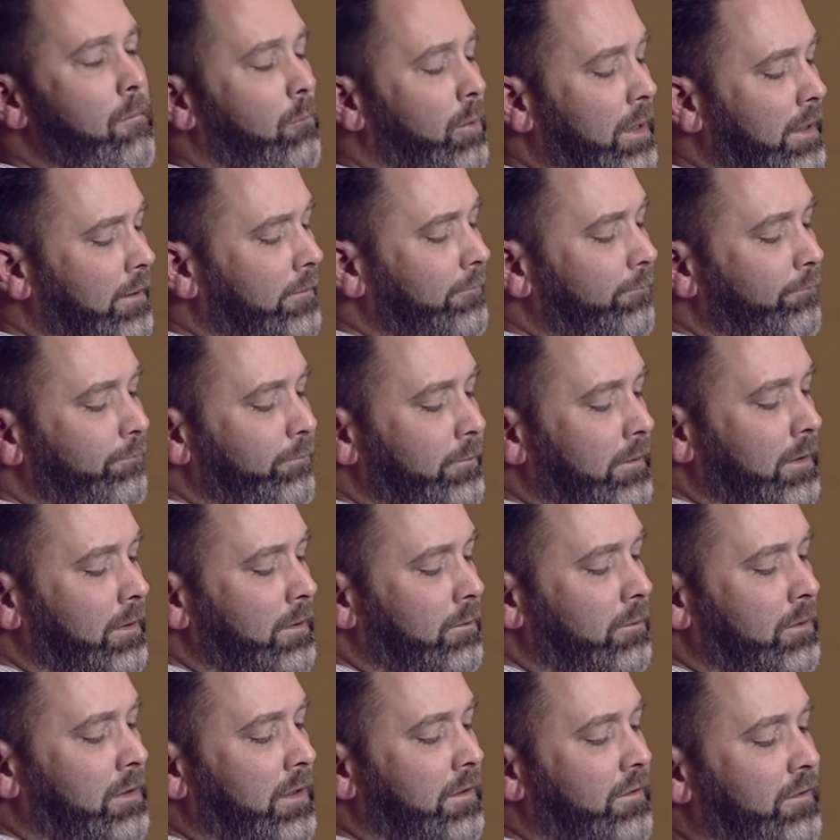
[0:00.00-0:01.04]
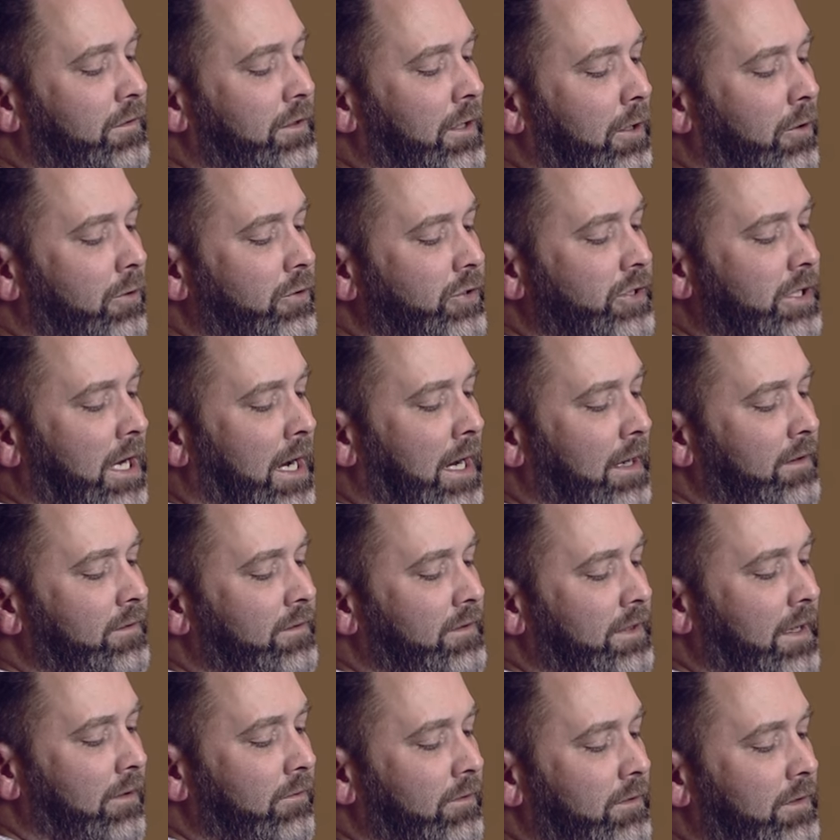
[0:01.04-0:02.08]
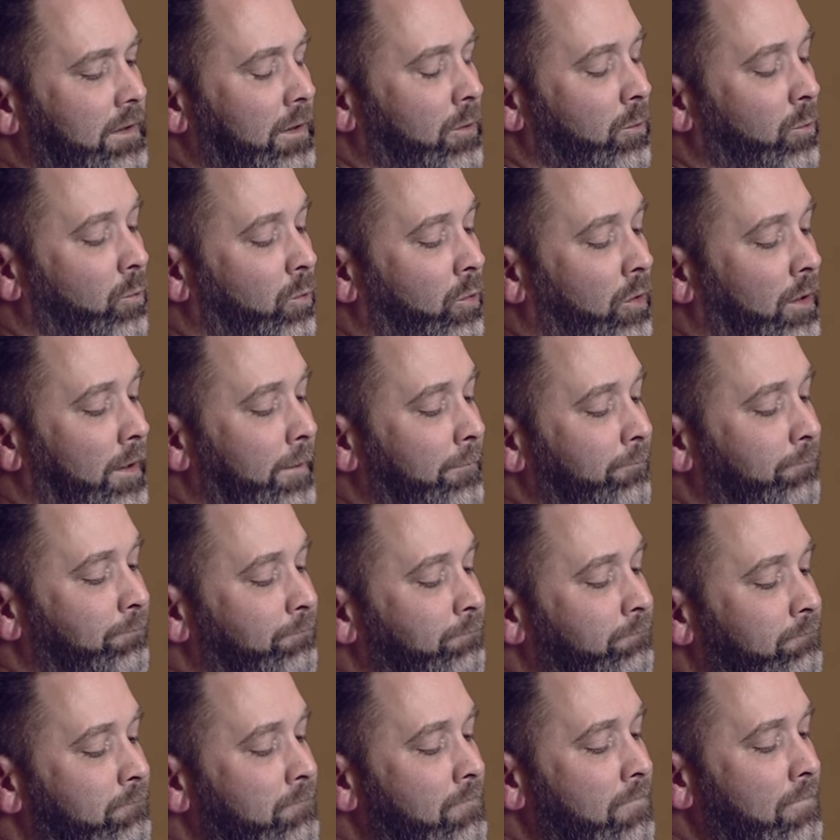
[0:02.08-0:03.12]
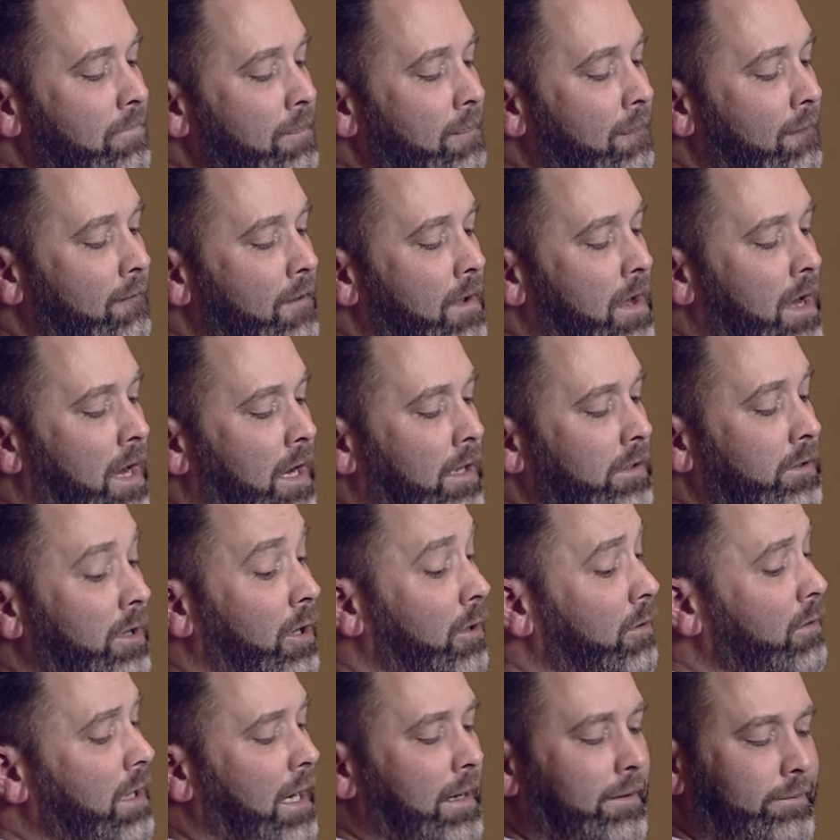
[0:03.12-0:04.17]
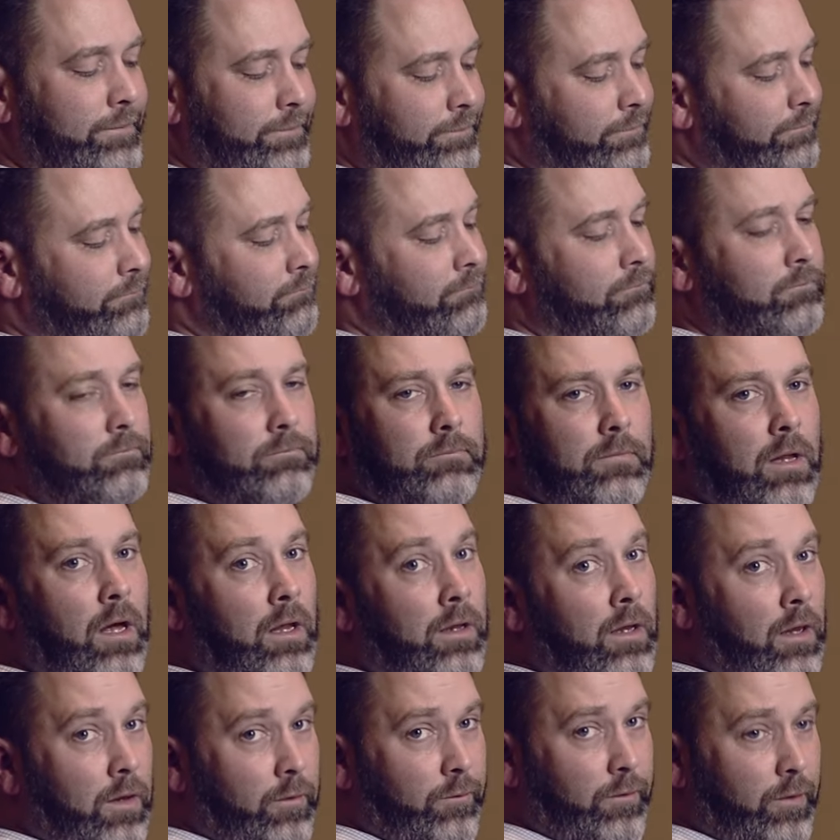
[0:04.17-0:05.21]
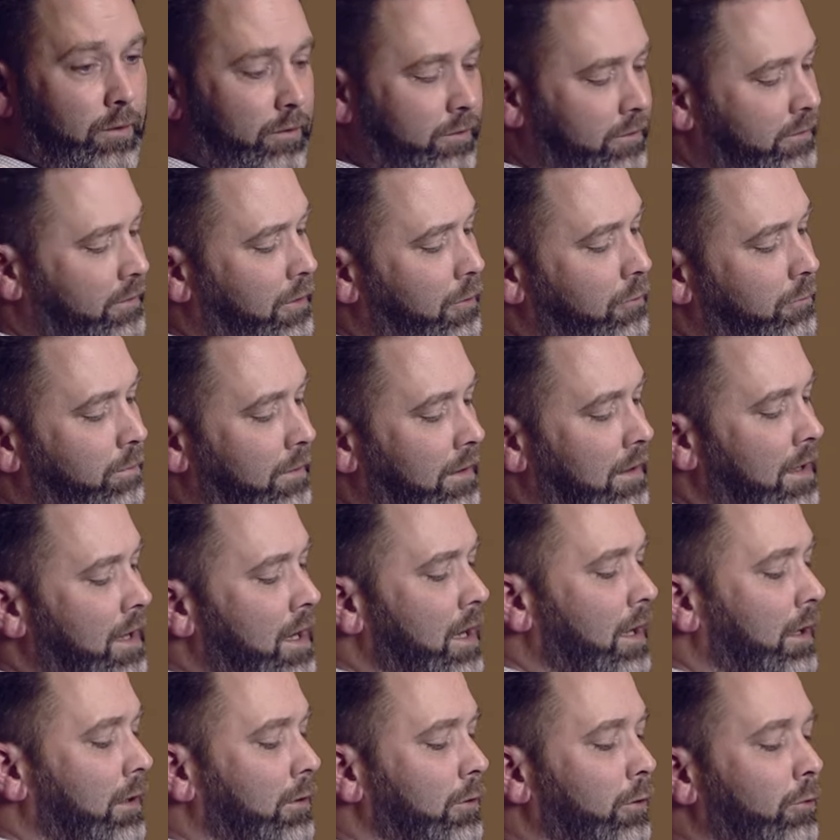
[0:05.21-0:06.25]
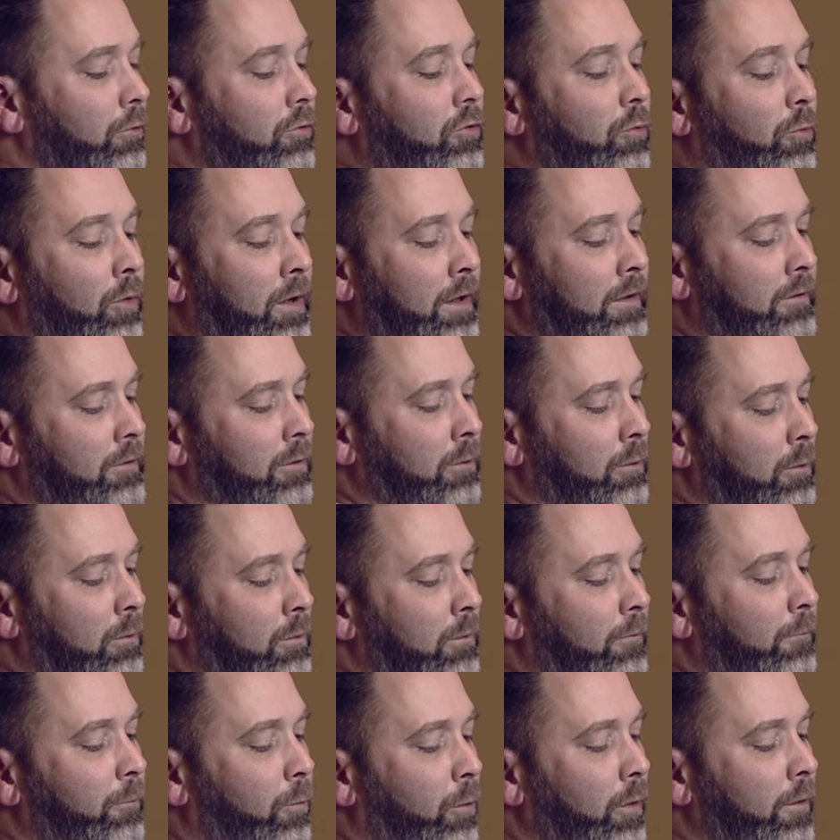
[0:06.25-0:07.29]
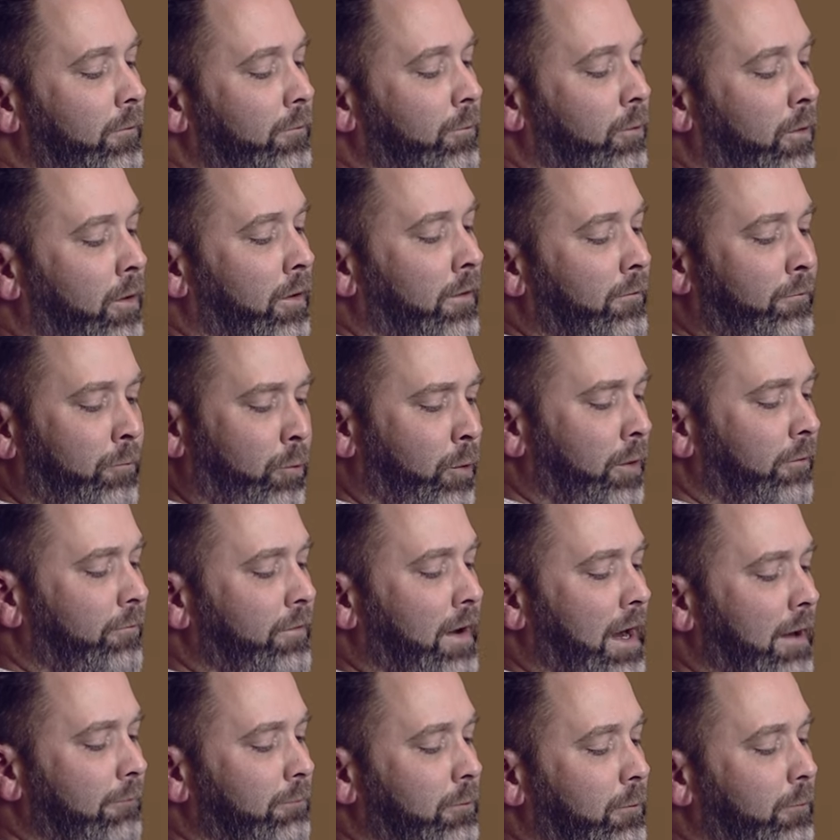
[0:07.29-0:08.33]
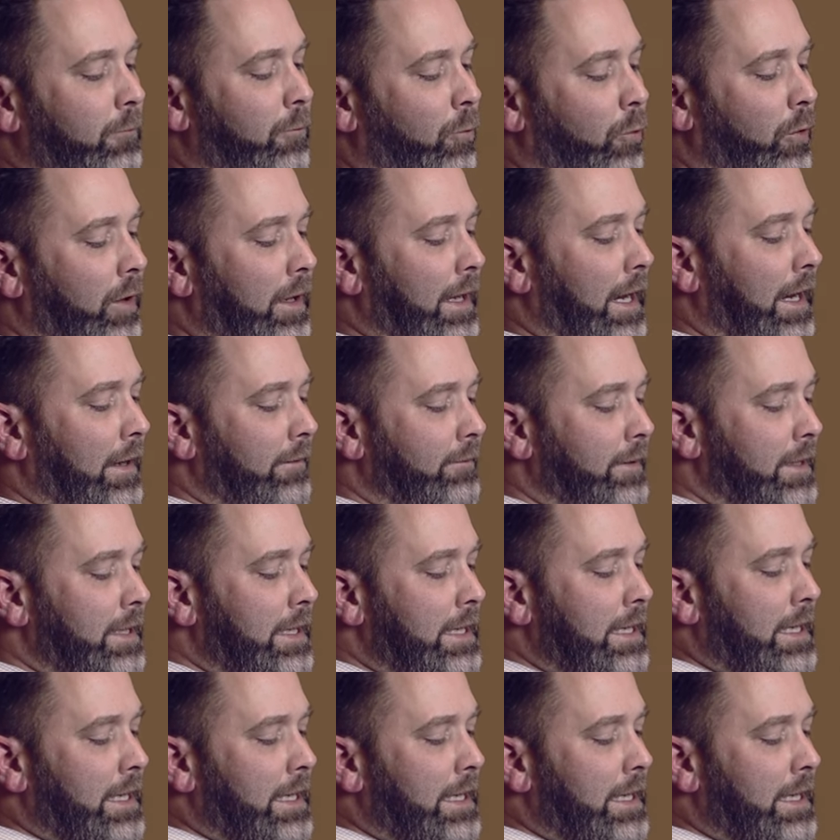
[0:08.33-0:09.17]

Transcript: Well, consider John seventeen one. Uh, no, another verse, excuse me. Luke twenty-two, forty-four, forty-five through forty-eight.